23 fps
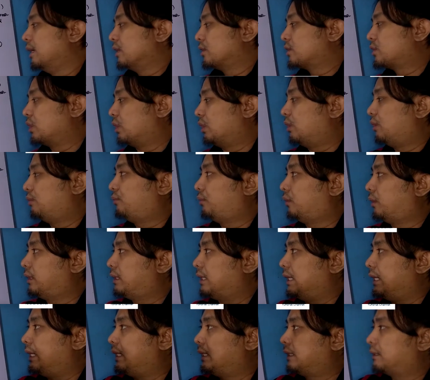So for
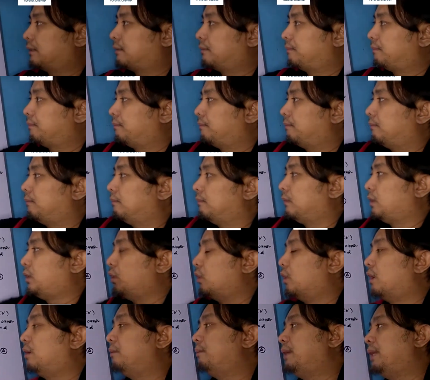that, you
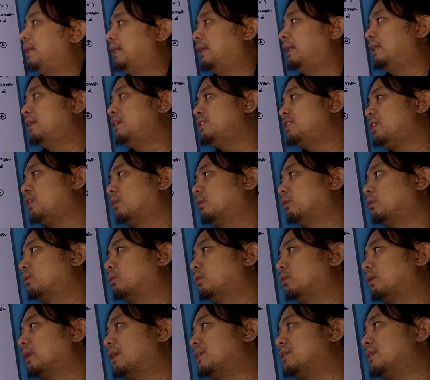have L is equal to
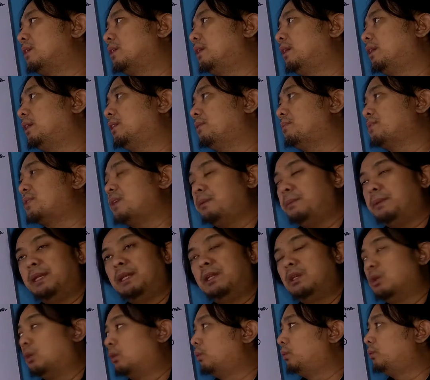2 times 10 negative
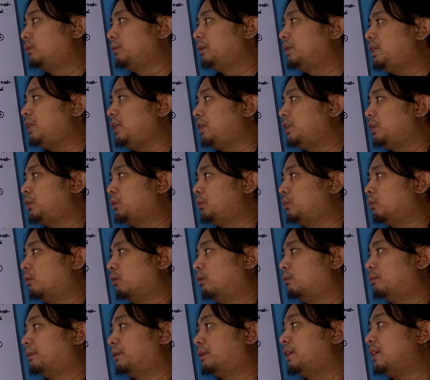7 ln DEQ all
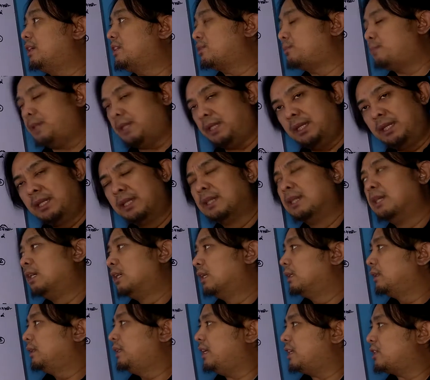over DSB.
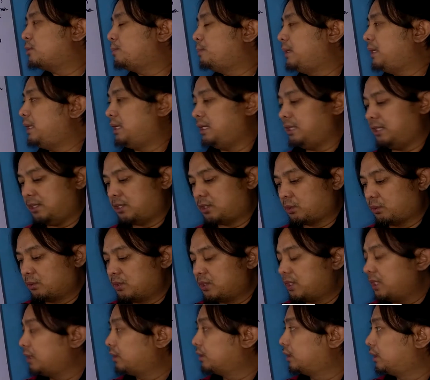DSB is
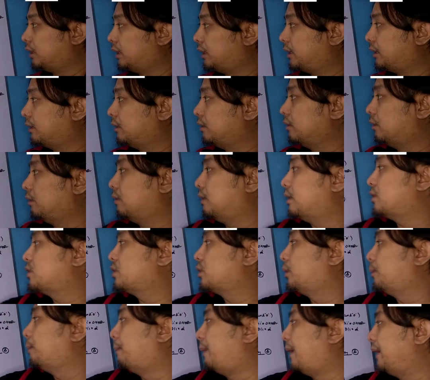considered as
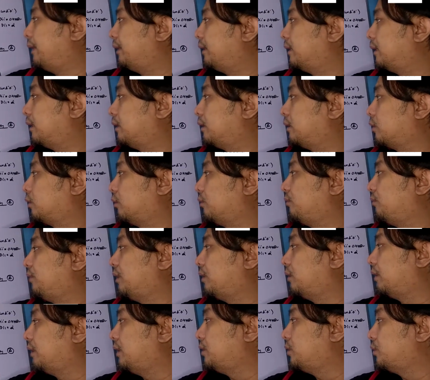your bundled
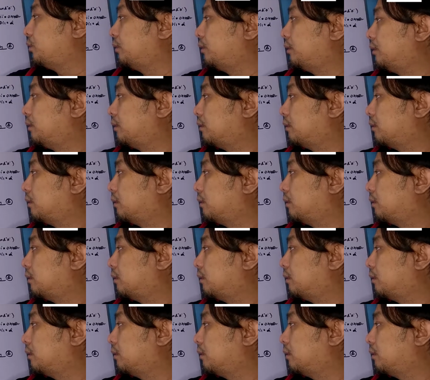configuration